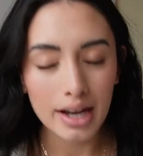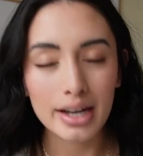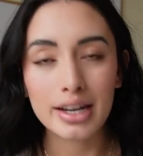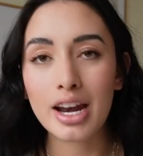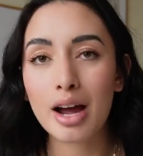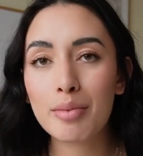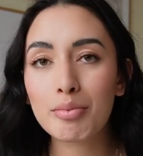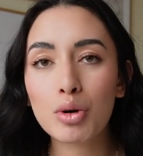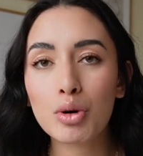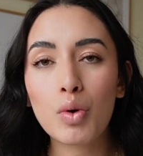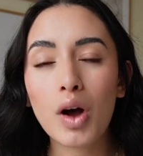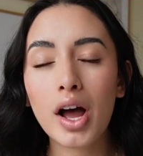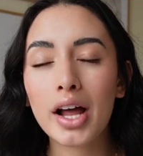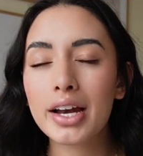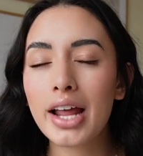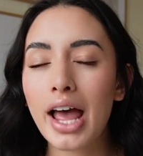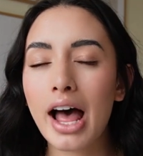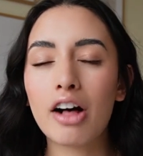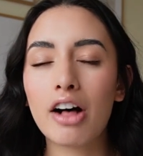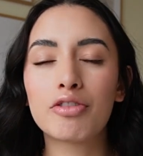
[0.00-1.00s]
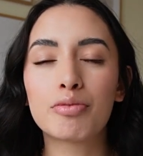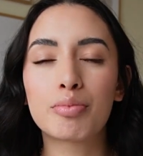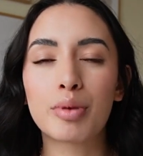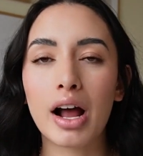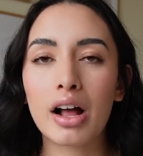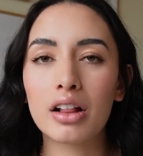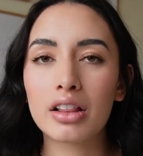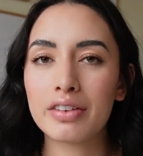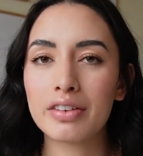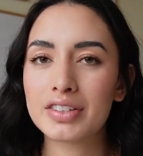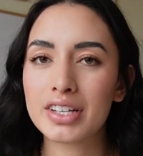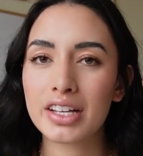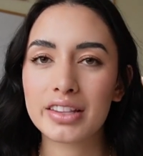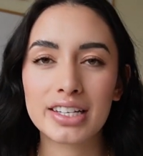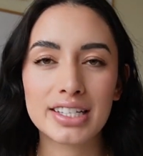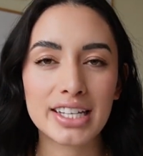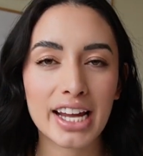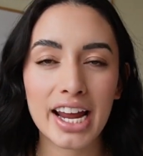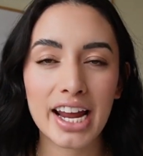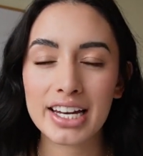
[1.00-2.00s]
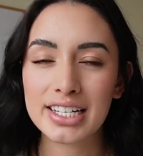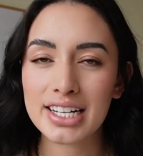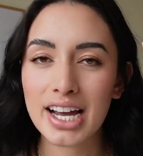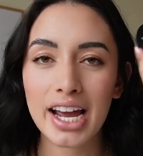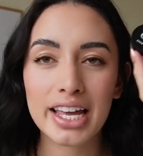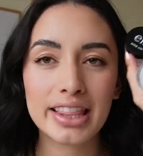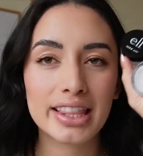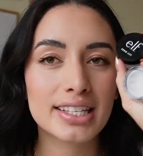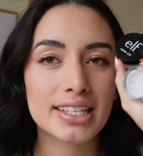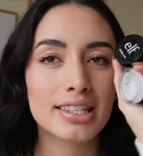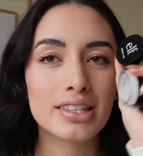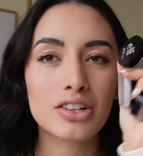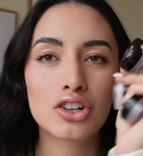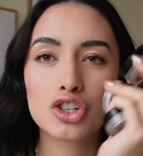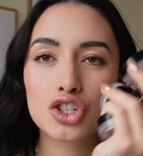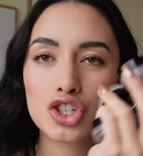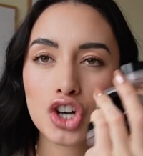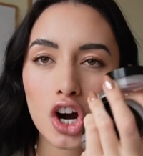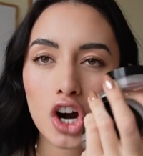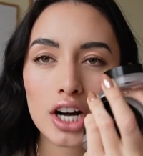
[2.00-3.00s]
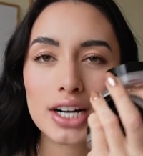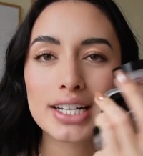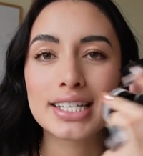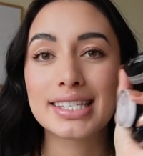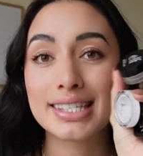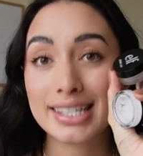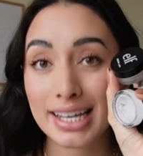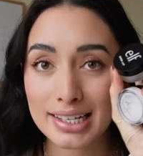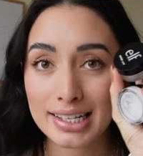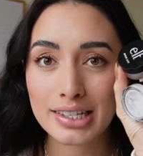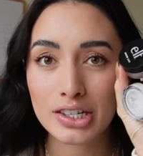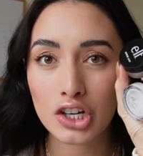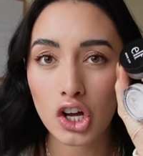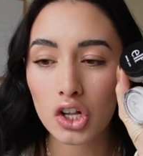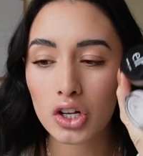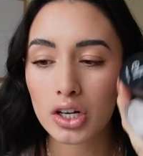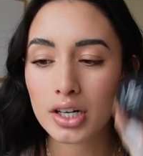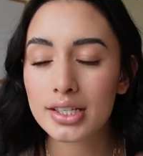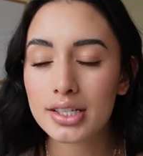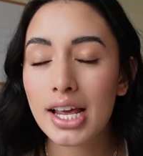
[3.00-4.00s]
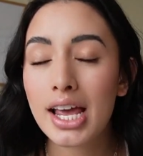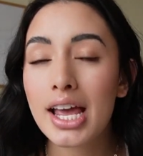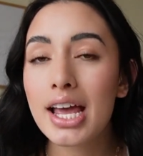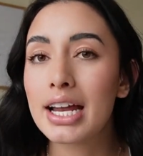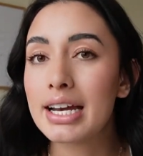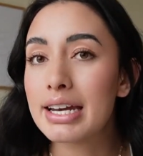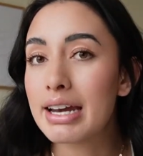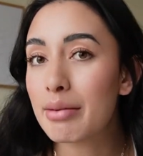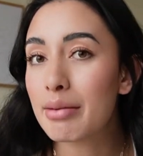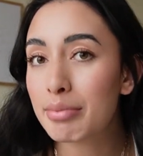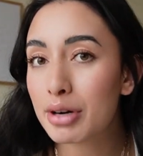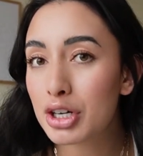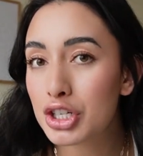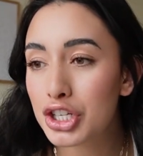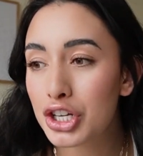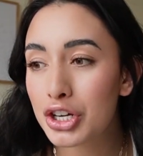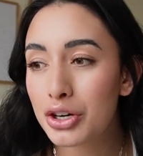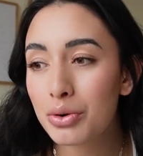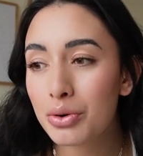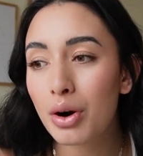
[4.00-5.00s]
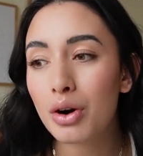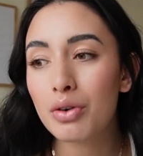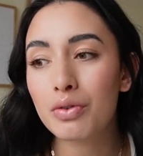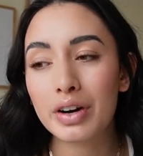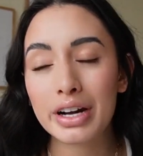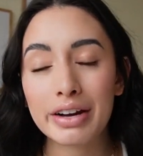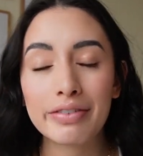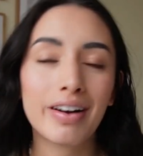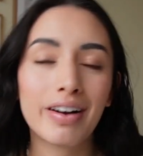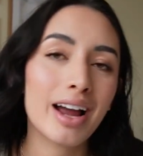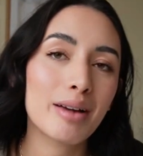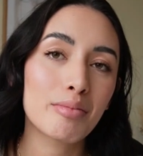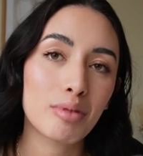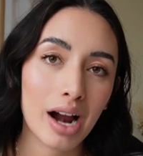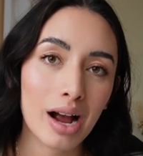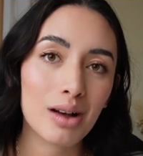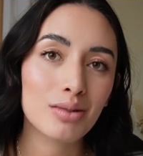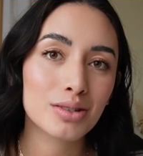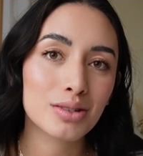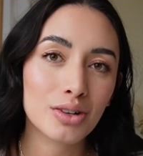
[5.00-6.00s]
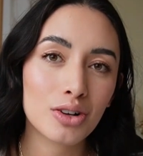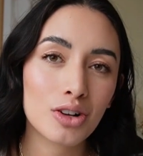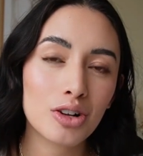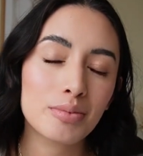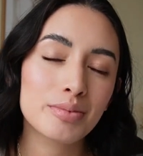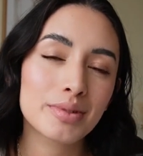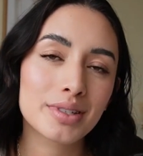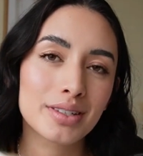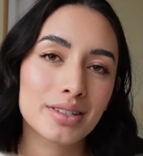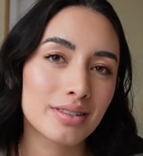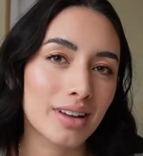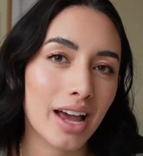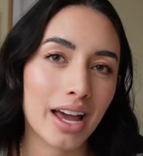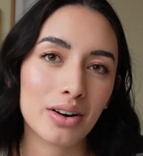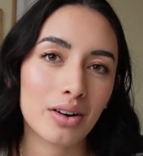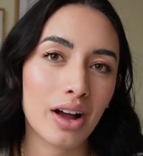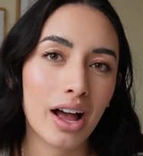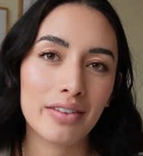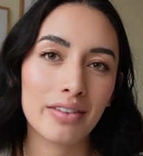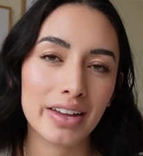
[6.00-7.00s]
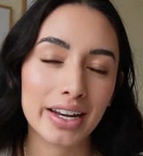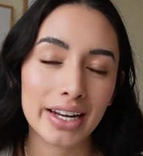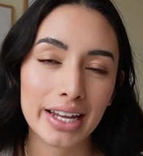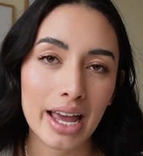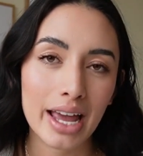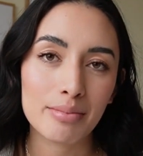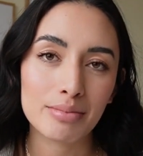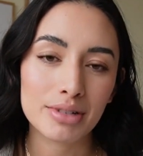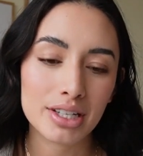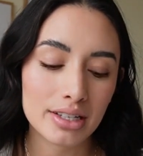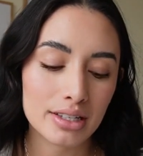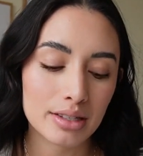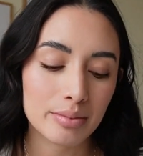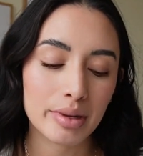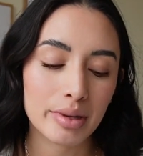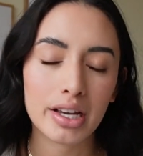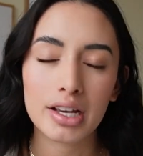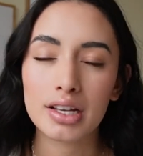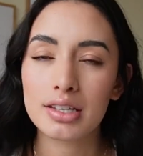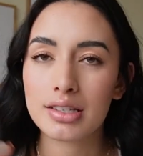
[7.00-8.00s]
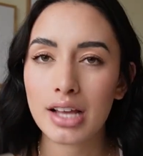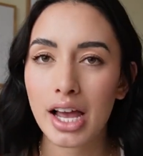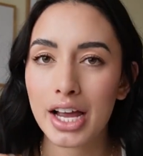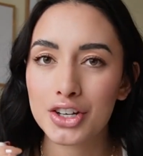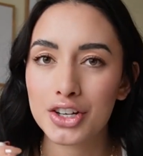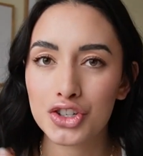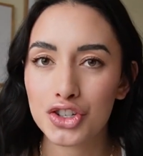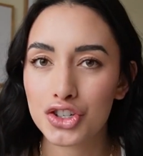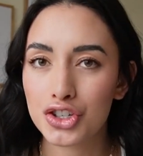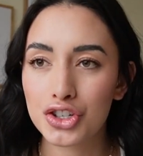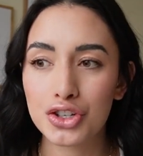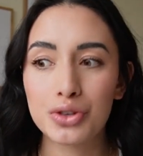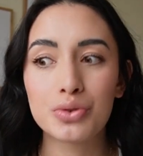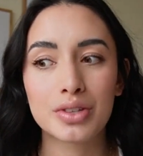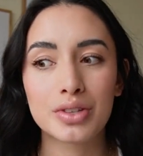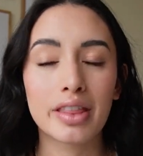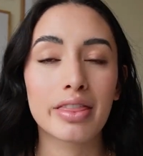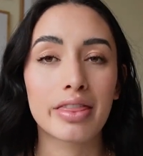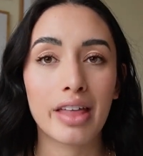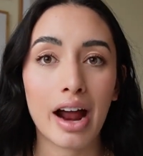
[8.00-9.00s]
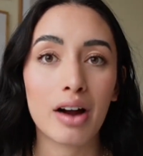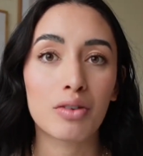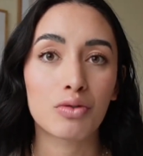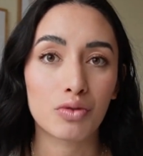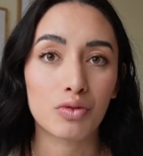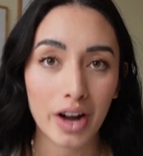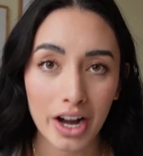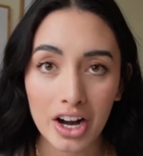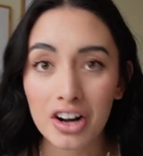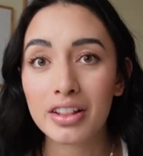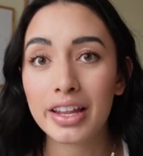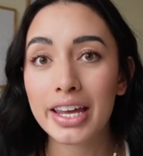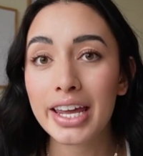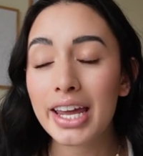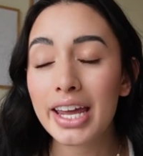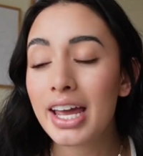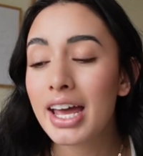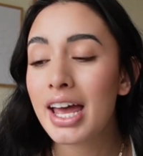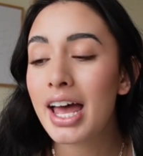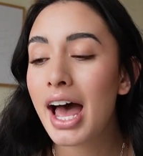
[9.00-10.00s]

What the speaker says: Number 1, e.l.f. Brow Lift till the day I die. This little jar is $6. Number 2, Refi Brow Sculpt. I don't have any empties because I use it that rarely.